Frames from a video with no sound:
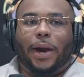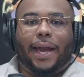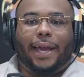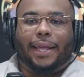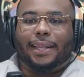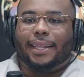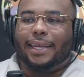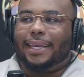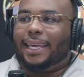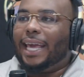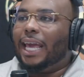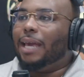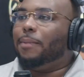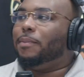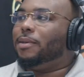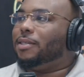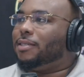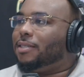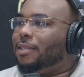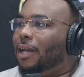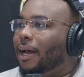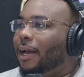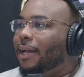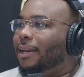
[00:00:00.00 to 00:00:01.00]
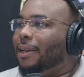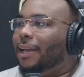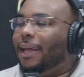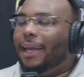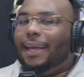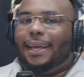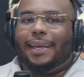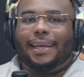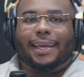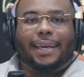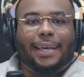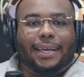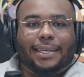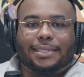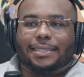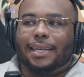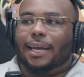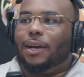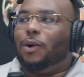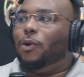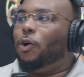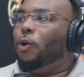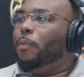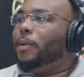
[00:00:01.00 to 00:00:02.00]
When the game is done, he's
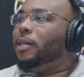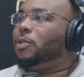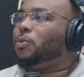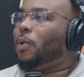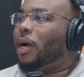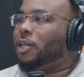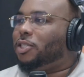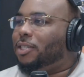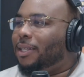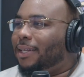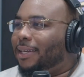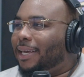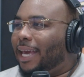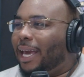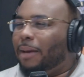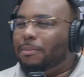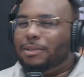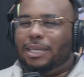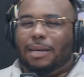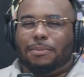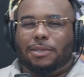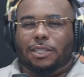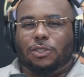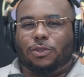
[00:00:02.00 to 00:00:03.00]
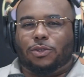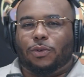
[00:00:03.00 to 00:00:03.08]
at home, he's watching the game tapes.